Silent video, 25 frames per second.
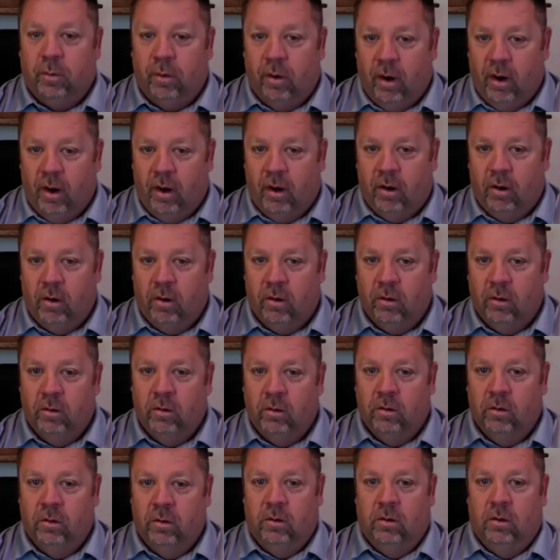prior,
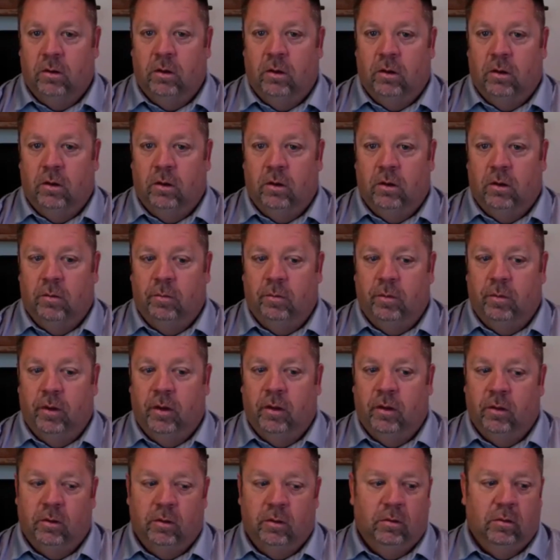
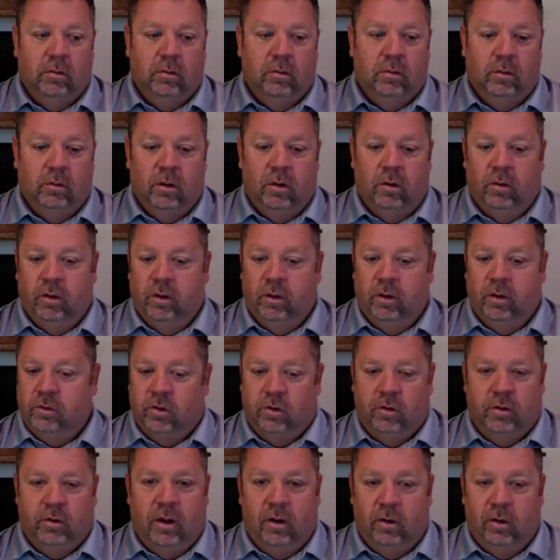but it
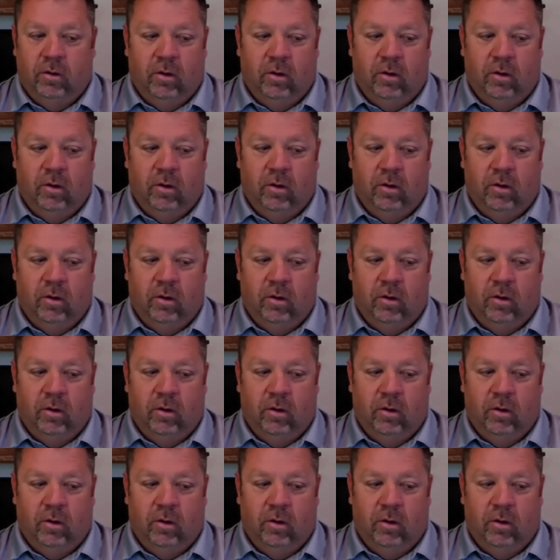turned out